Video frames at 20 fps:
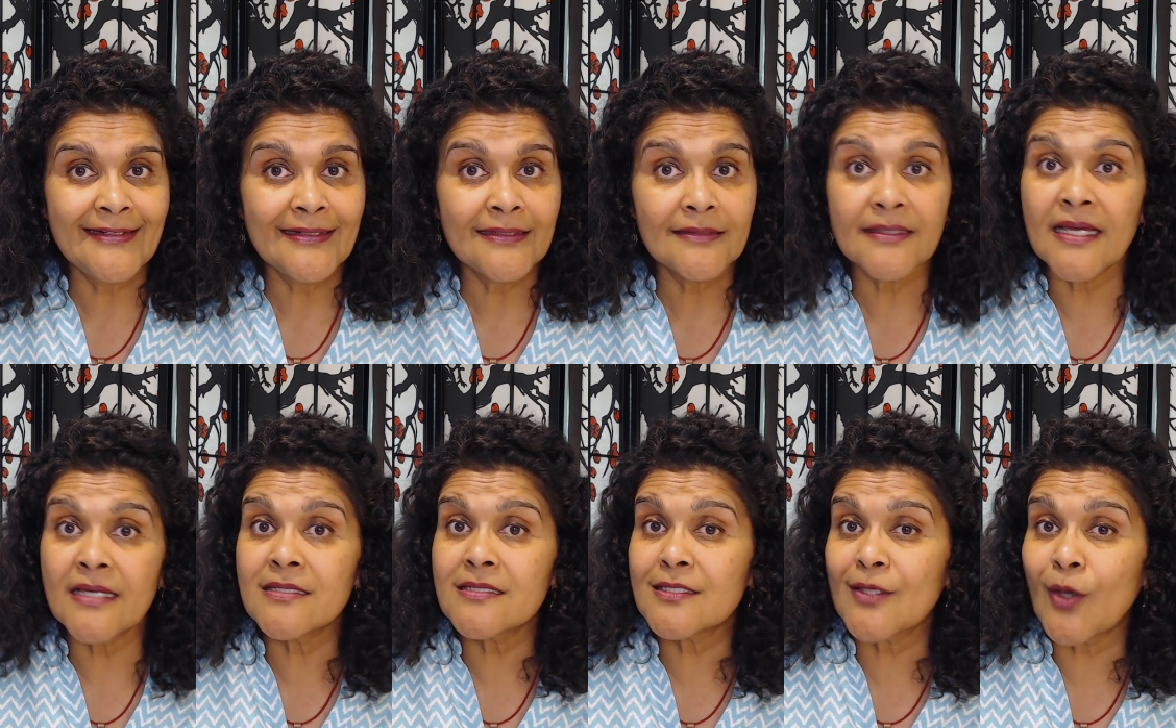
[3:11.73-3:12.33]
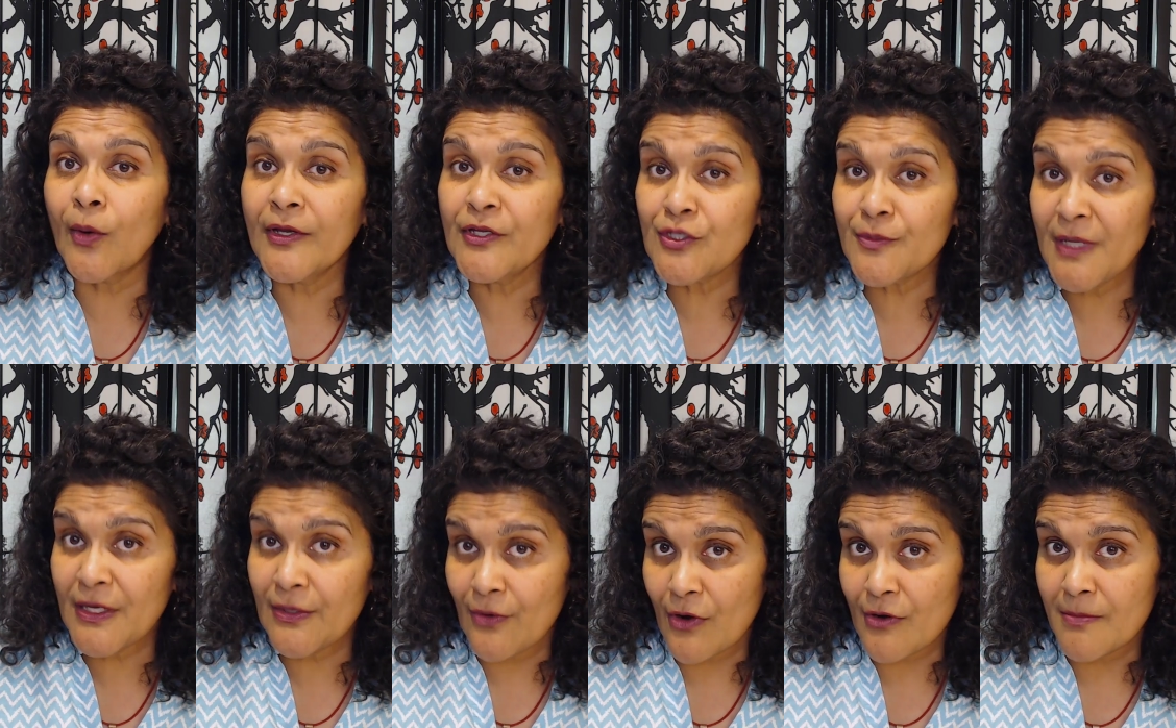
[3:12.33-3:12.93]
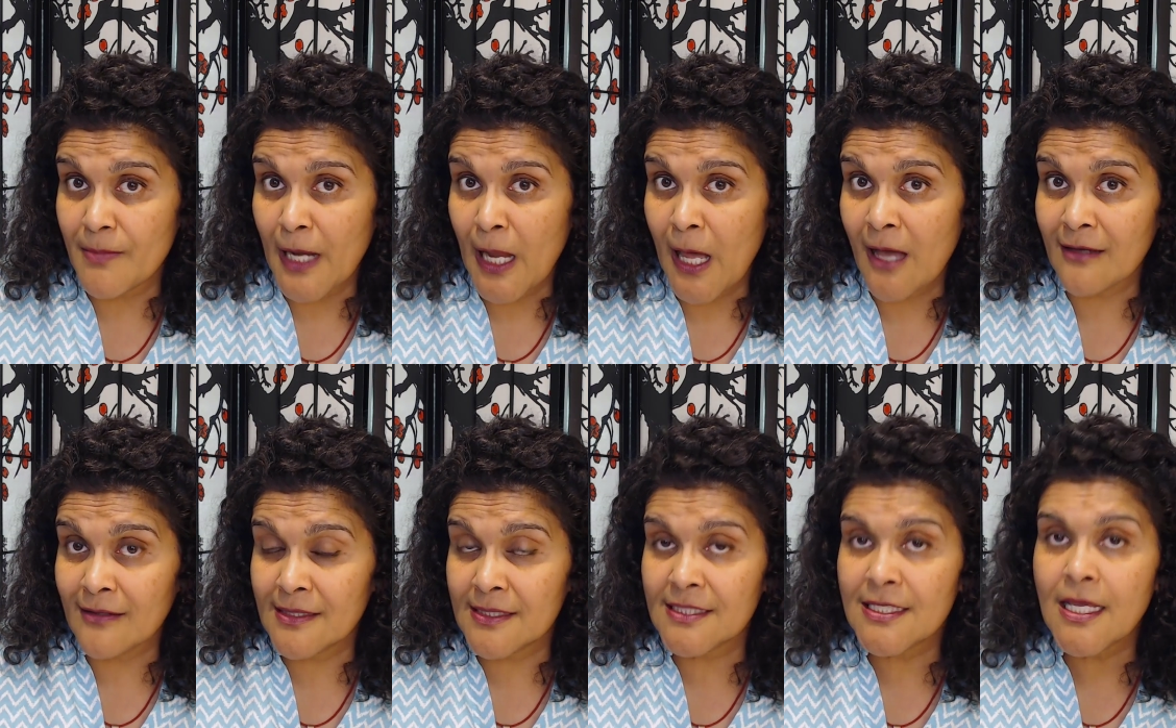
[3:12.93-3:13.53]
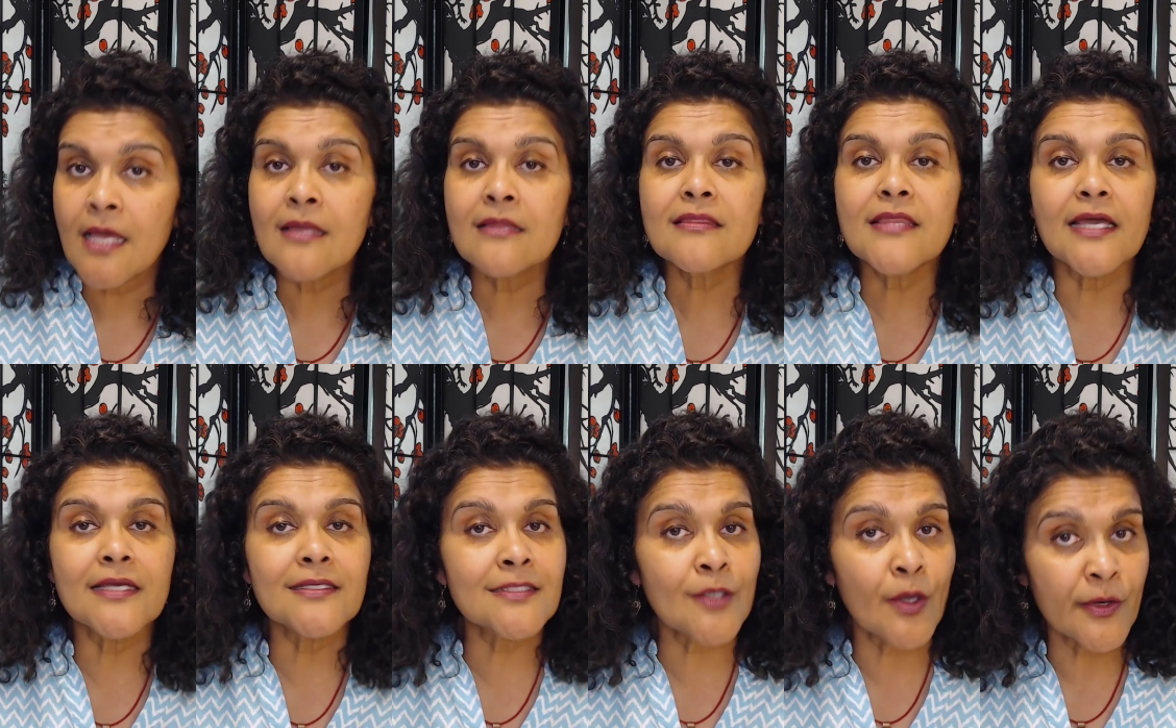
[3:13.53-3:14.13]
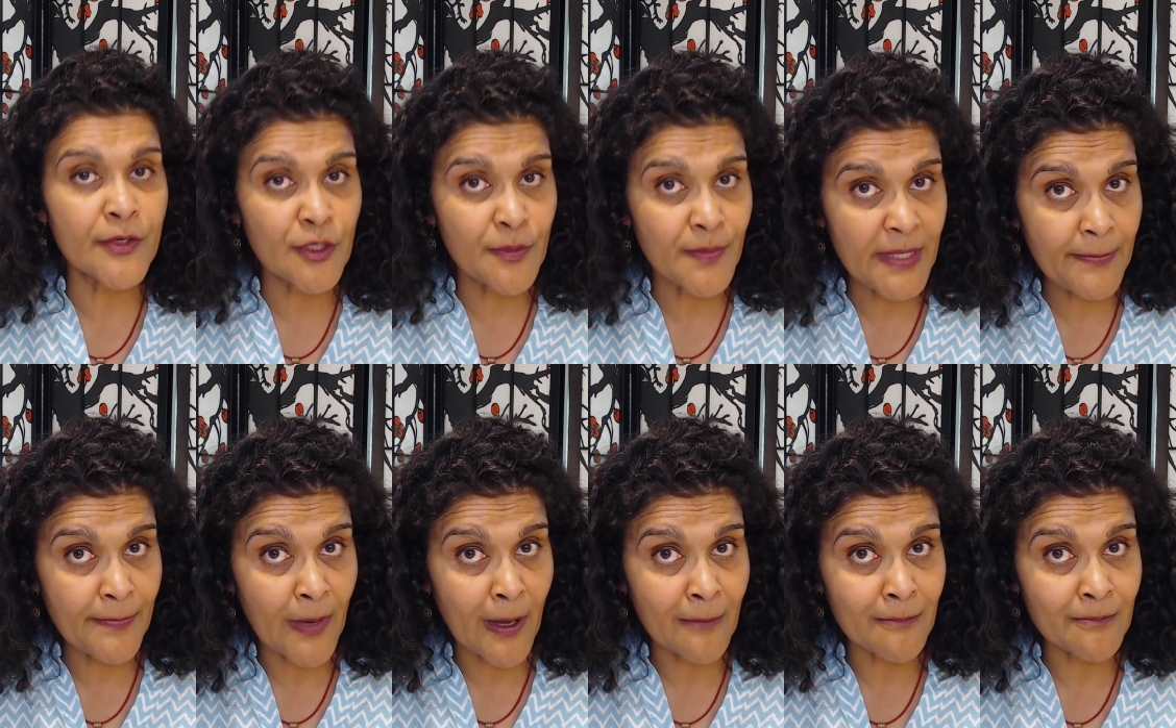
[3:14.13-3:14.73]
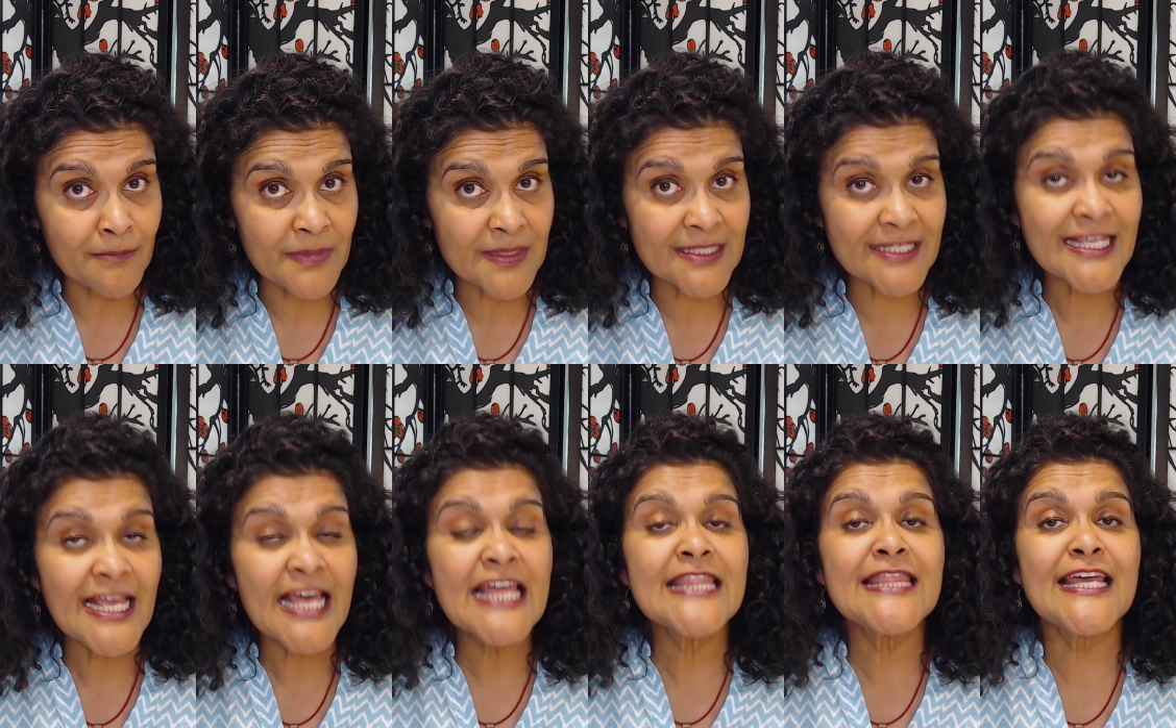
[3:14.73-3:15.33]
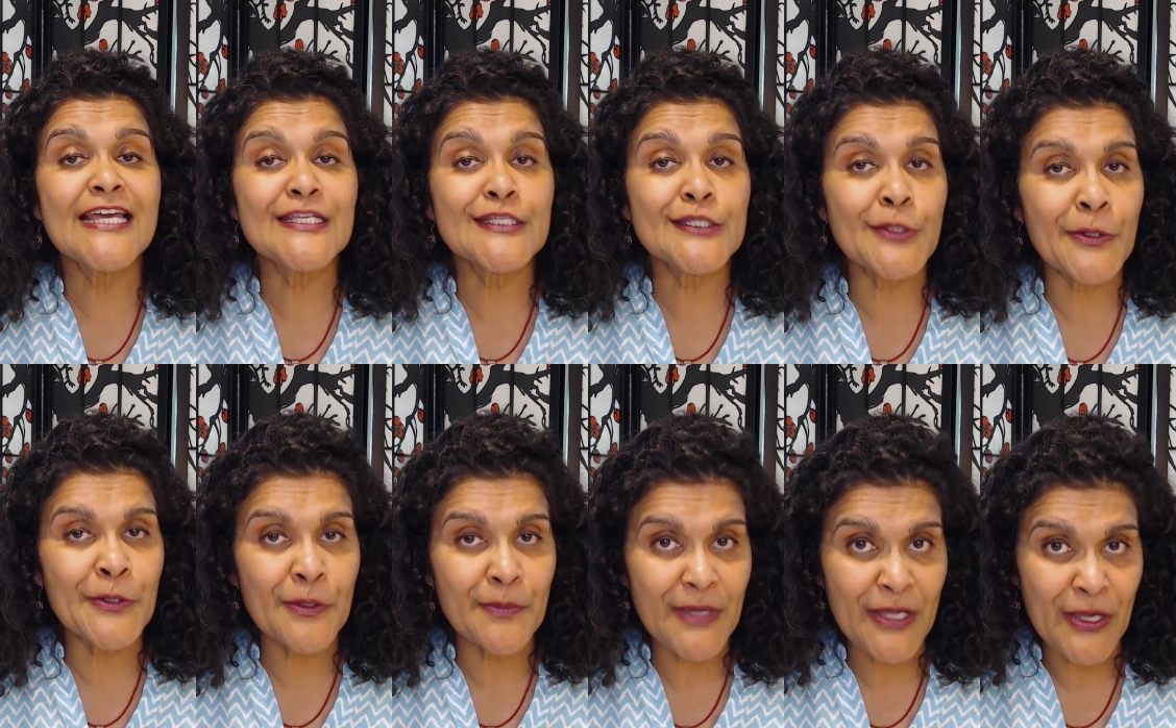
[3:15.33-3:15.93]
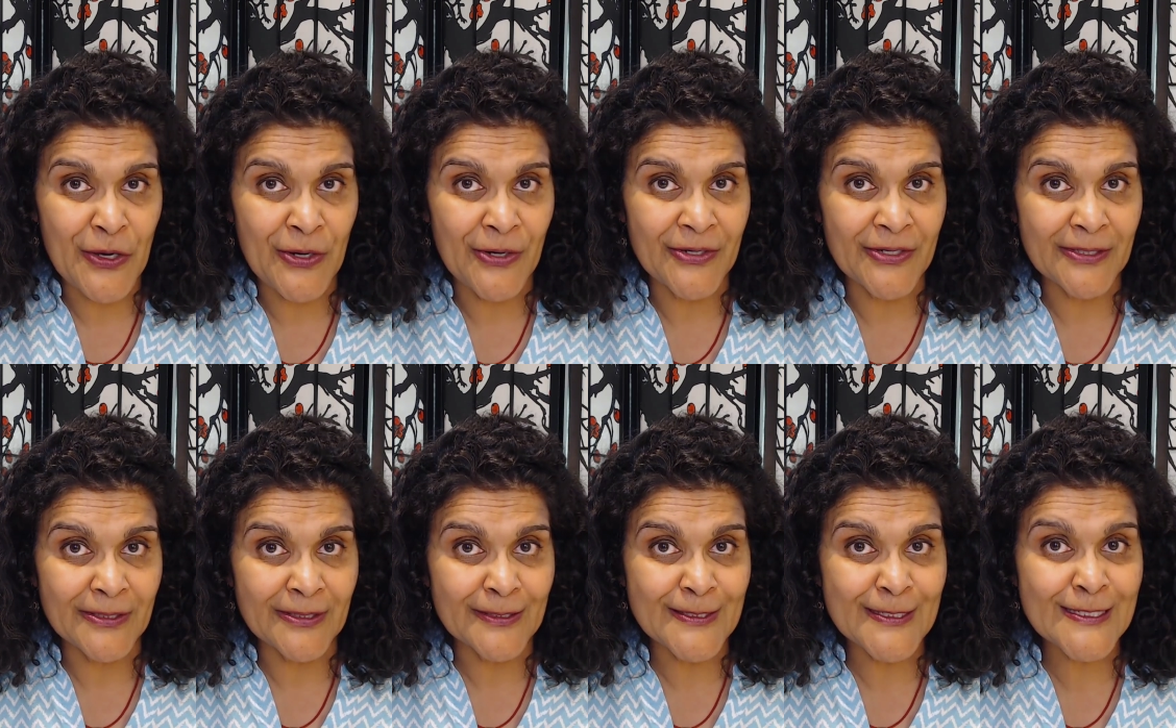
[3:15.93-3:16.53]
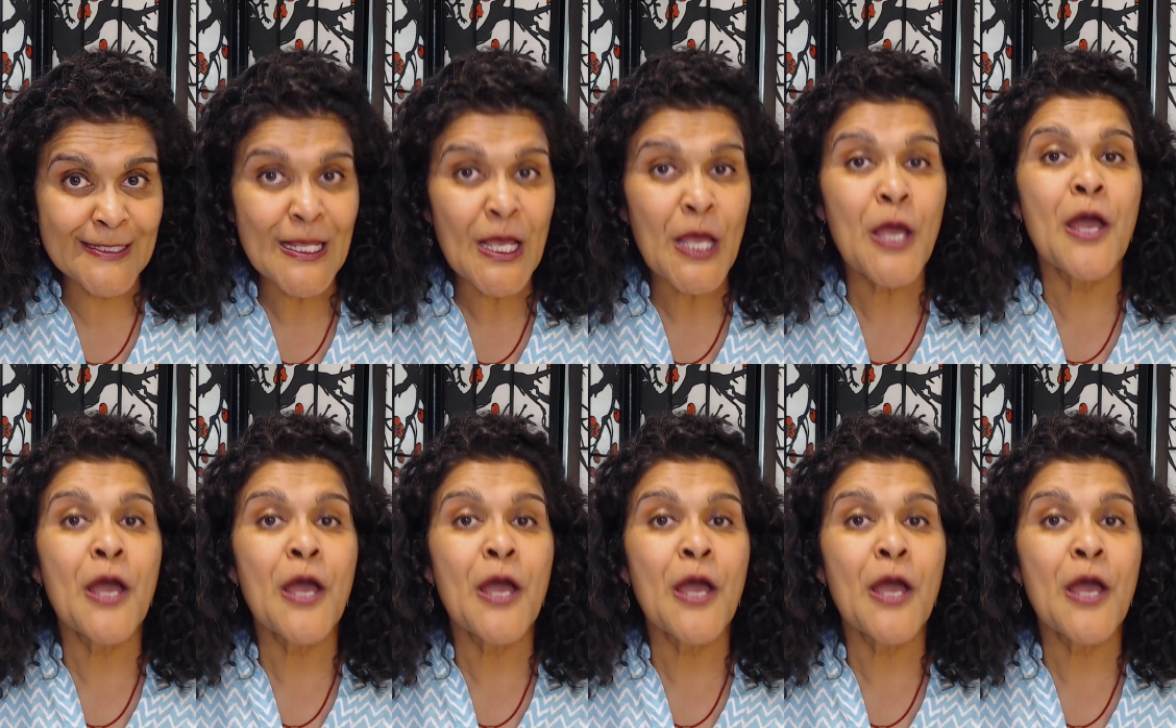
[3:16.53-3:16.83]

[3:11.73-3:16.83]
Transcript: There's going to be roadblocks. There's going to be bumps. There's going to be hurdles.